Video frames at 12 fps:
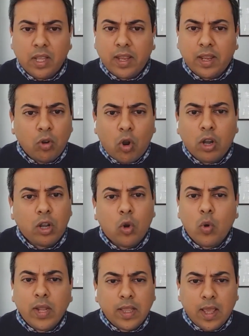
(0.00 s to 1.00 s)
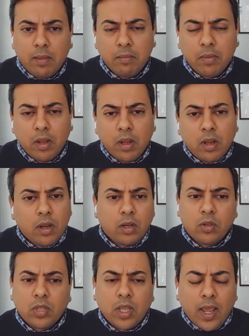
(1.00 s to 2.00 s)
like not knowing them,
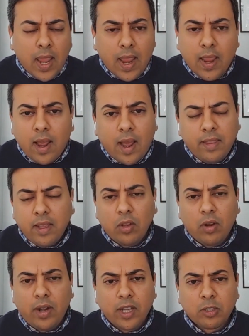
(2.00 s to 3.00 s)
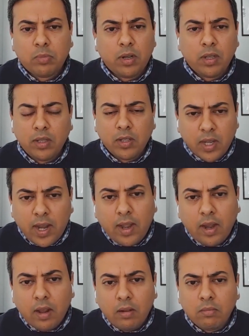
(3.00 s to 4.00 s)
to say, hey, I think you're an expert in this
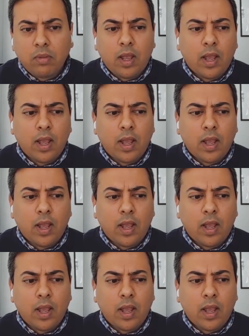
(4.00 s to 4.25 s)
area,